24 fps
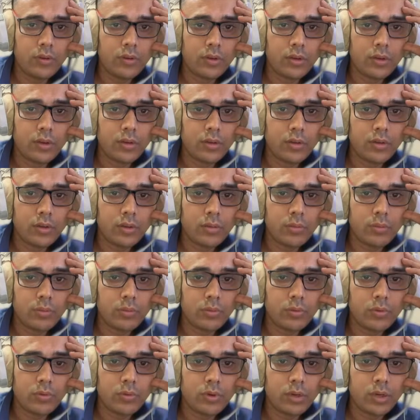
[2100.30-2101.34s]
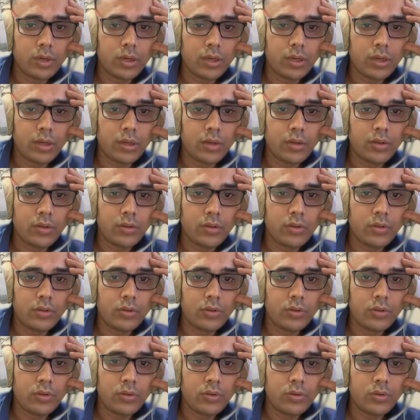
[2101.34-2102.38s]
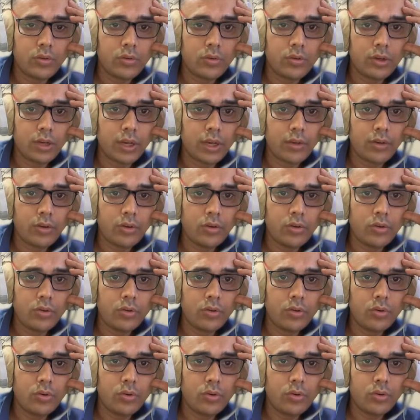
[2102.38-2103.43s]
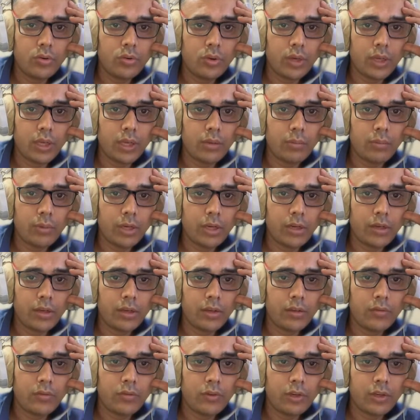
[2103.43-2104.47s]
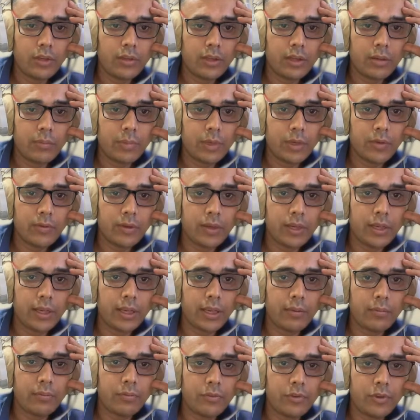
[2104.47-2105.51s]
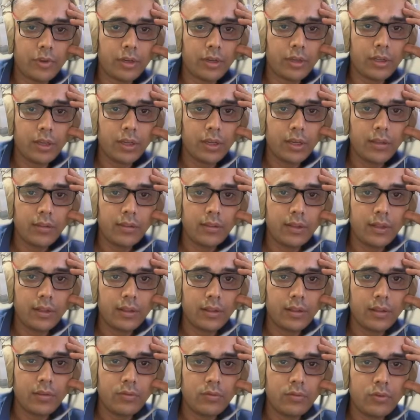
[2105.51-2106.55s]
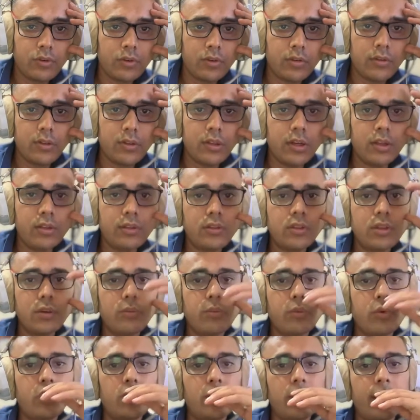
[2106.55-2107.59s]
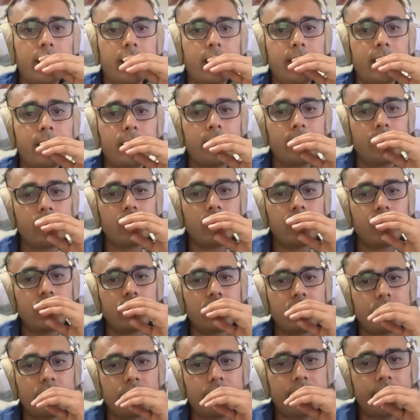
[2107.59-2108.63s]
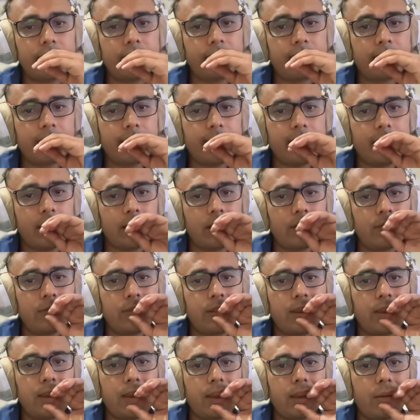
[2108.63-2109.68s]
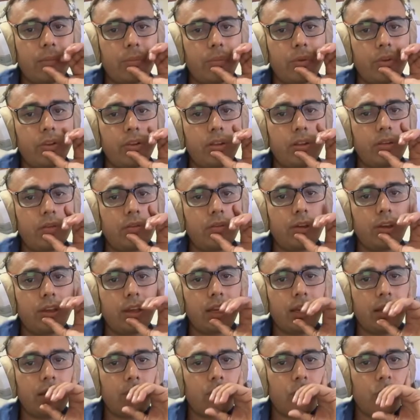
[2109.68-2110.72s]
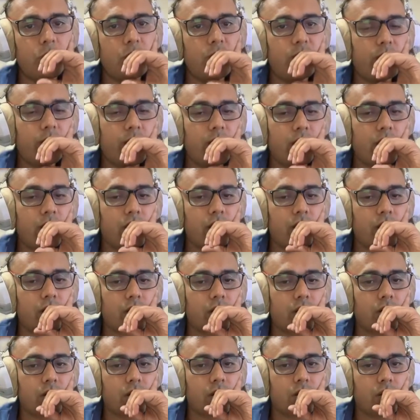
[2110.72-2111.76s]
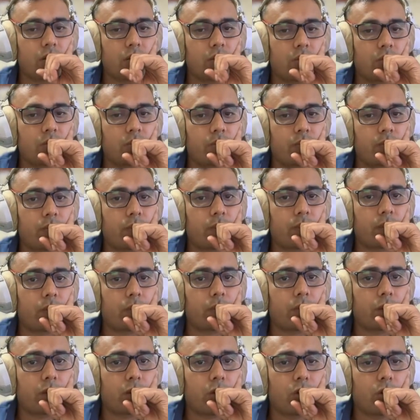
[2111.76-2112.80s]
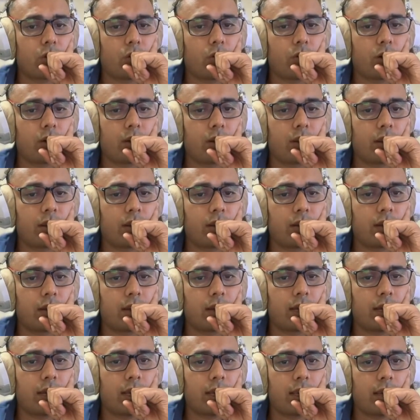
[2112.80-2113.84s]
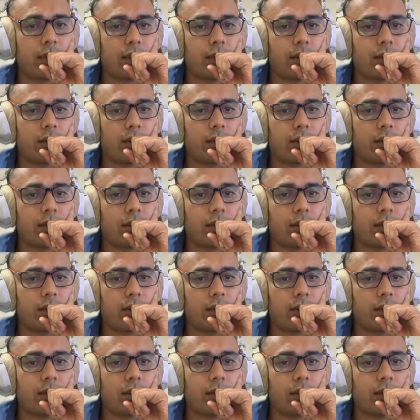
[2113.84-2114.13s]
unsupported. So try to go to eliminate this. For example, if I captured, then this was unsupported. So that kind of thing happened. That's why I have moved my rook over that line.